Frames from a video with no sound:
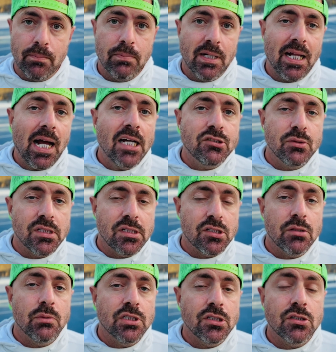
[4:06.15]
class,
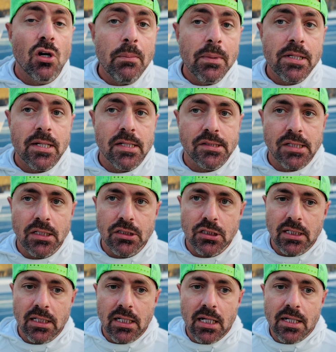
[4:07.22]
which is comedy essentially,